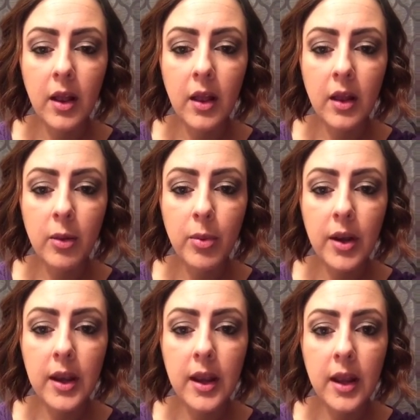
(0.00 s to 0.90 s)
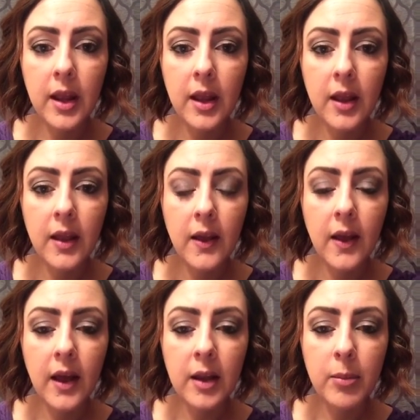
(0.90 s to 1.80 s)
Anybody
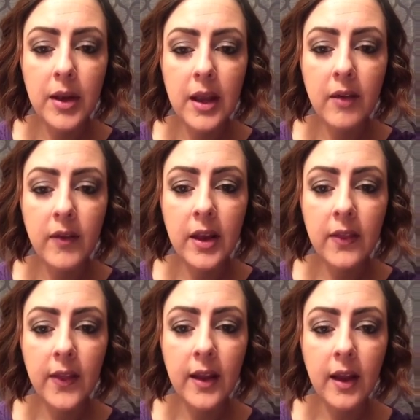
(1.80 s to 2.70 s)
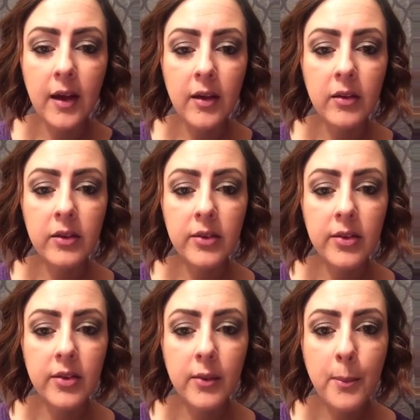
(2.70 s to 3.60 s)
have anything
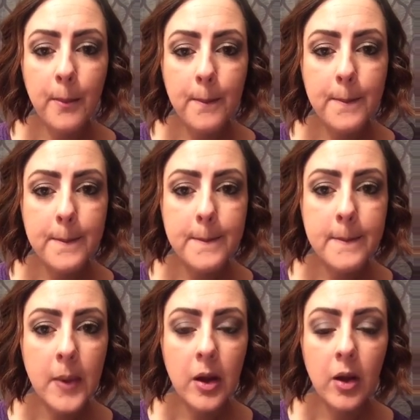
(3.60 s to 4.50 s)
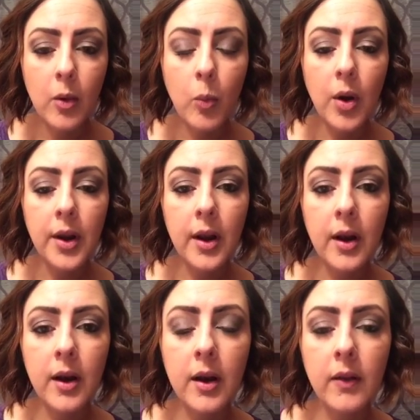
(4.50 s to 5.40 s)
else? What
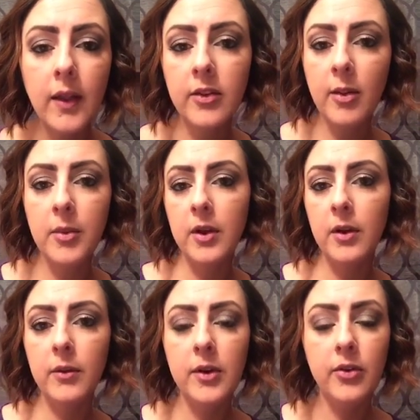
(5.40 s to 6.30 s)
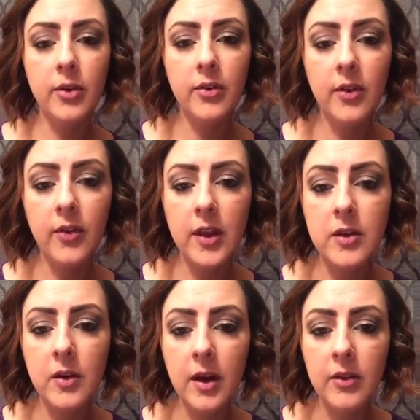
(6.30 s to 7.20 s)
are like some of your resources that
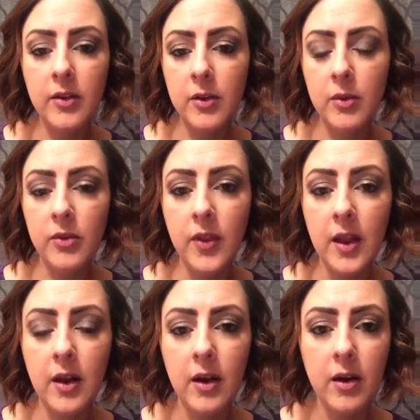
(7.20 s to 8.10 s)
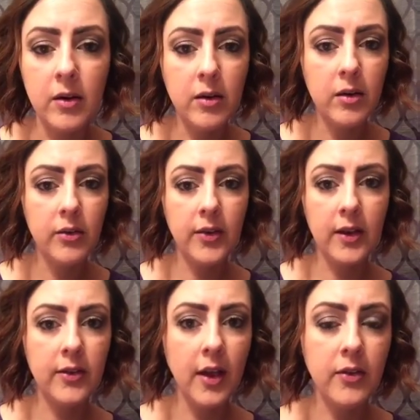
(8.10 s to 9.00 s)
you guys use that are
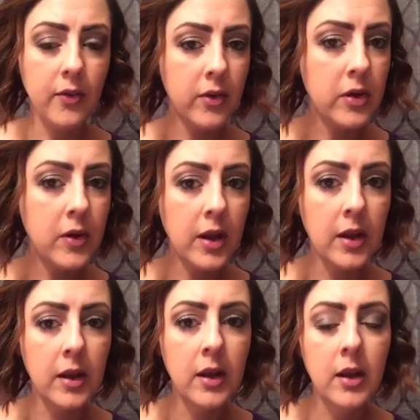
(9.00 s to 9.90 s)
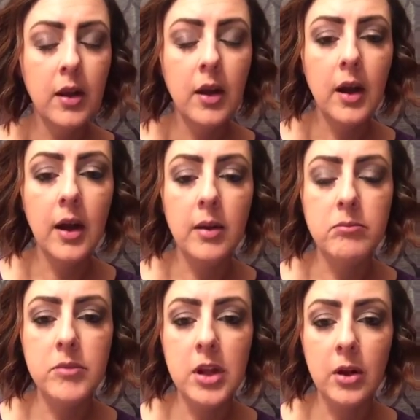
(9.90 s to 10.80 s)
successful? You can,
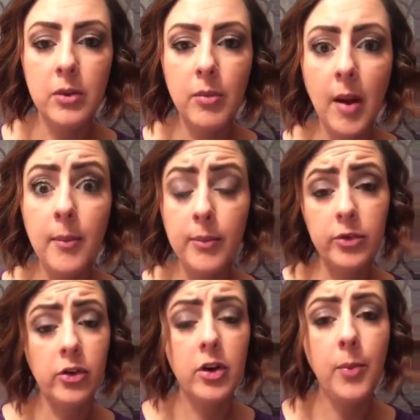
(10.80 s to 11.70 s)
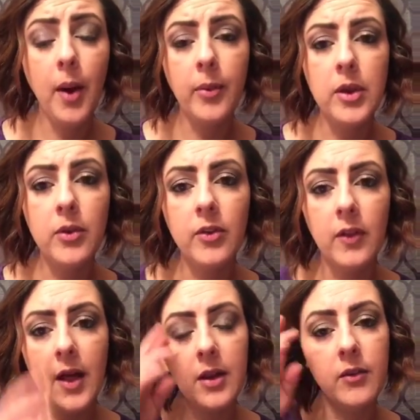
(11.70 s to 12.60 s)
you know, I'm sure you probably used a
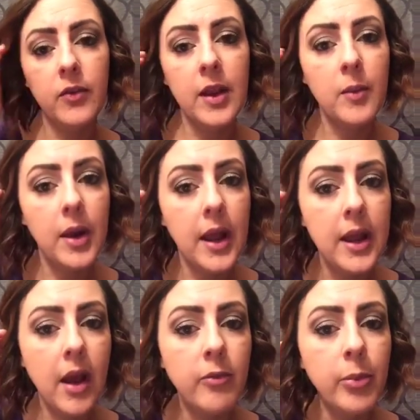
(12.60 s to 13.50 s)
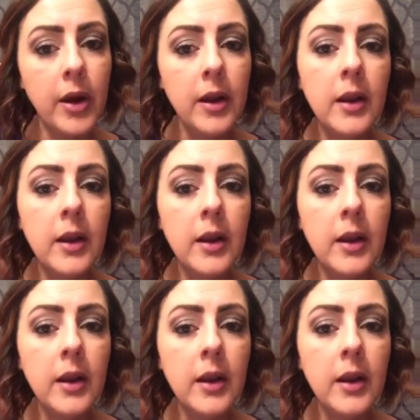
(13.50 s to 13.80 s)
lot of like what I have, but